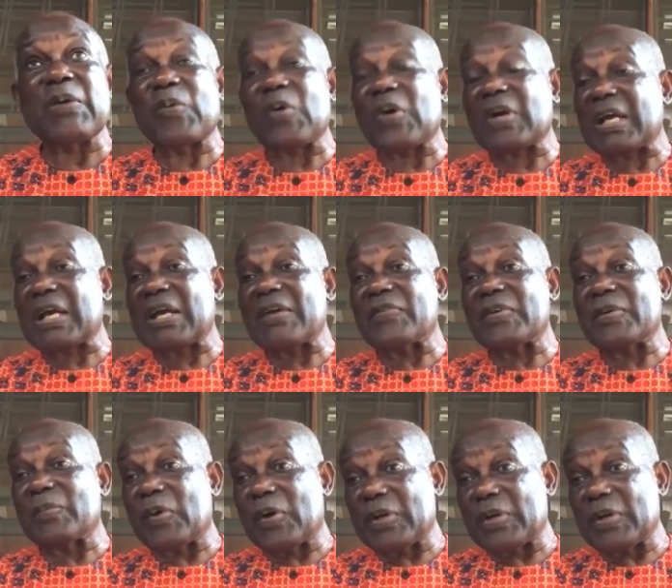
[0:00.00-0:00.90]
walk every
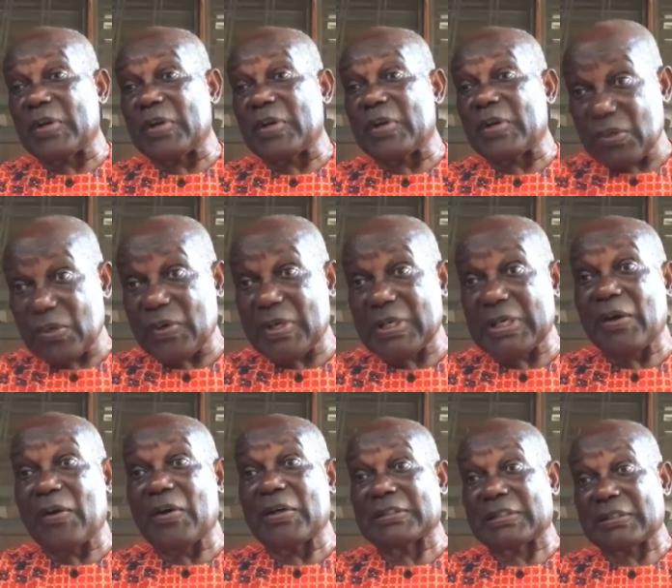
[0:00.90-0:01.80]
morning. You know, when I
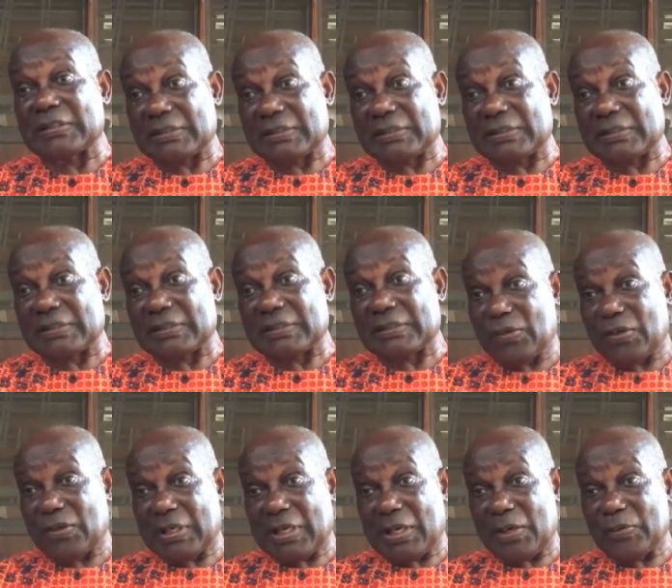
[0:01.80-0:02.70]
was at
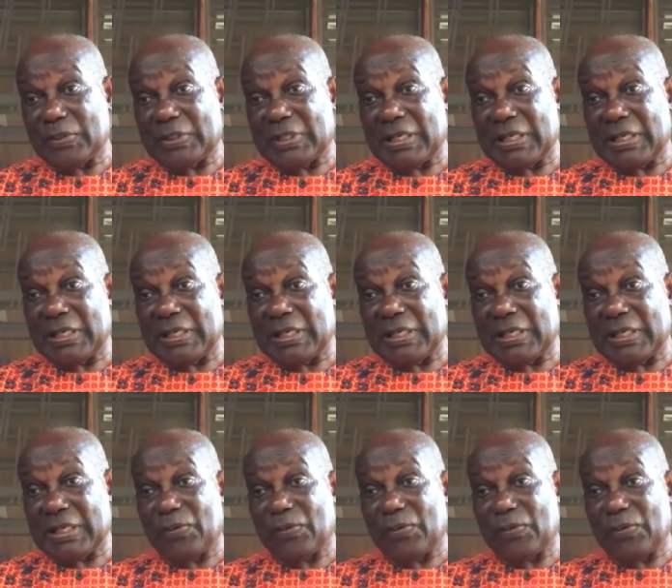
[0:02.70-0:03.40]
Legon, I would get yes.